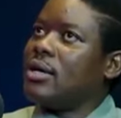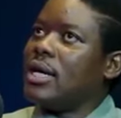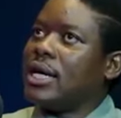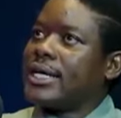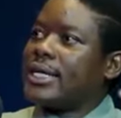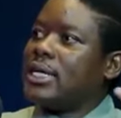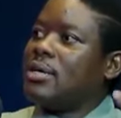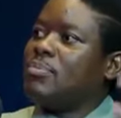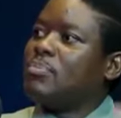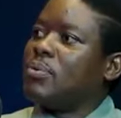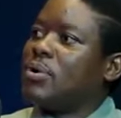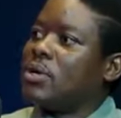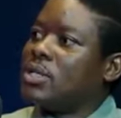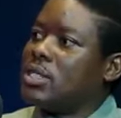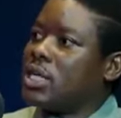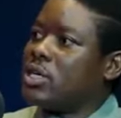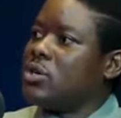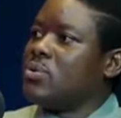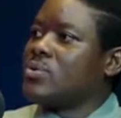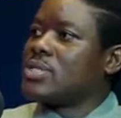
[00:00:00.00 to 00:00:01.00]
uh, uh, clip
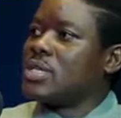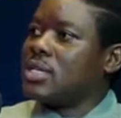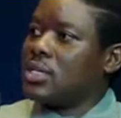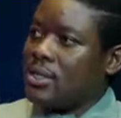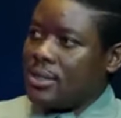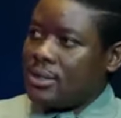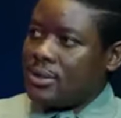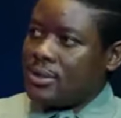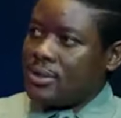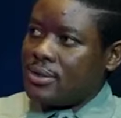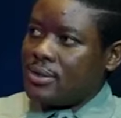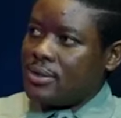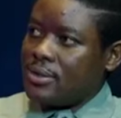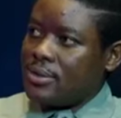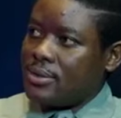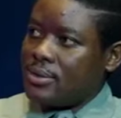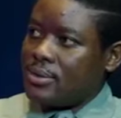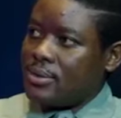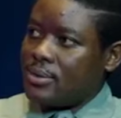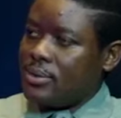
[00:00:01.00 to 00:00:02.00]
on the news.
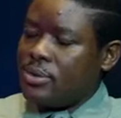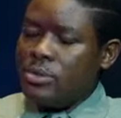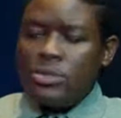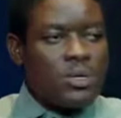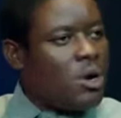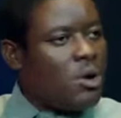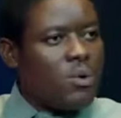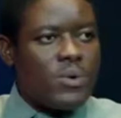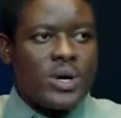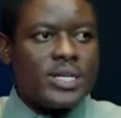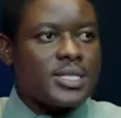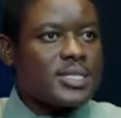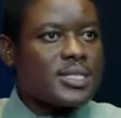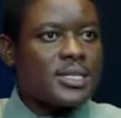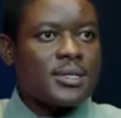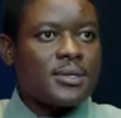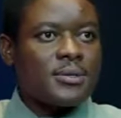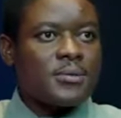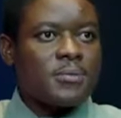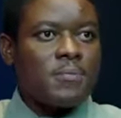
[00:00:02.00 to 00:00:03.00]
No ways.